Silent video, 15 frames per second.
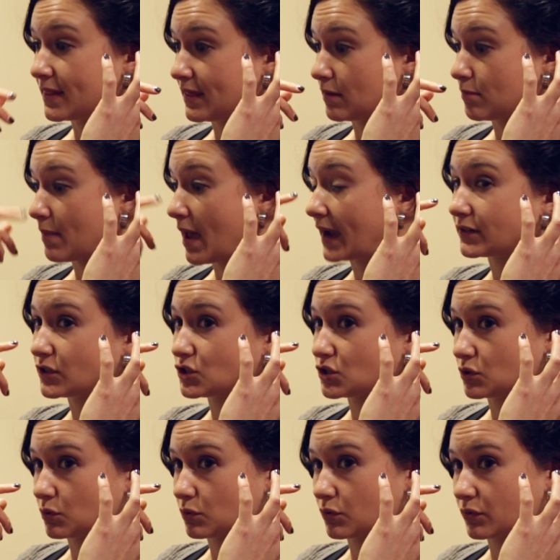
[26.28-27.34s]
the
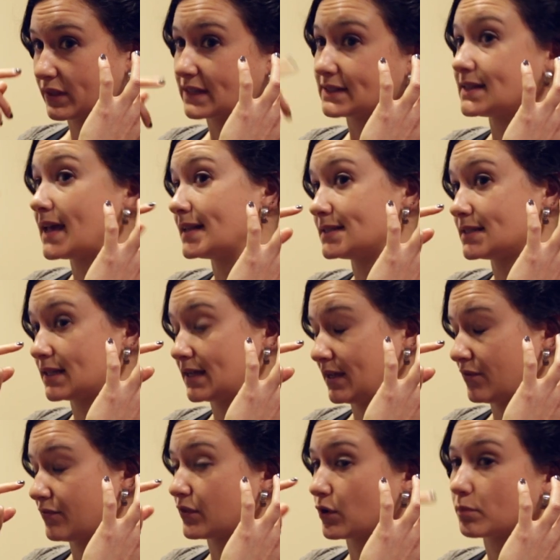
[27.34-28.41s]
magnitude or the
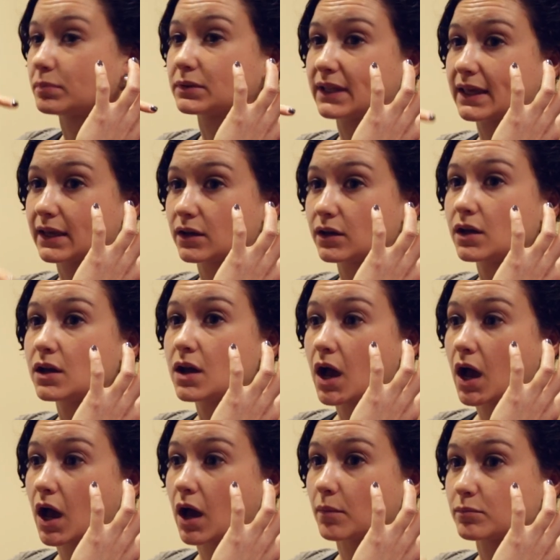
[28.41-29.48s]
intensity of their blink
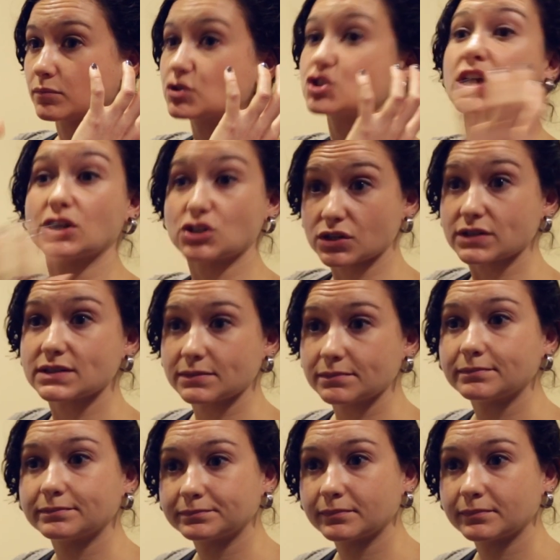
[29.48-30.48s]
changes.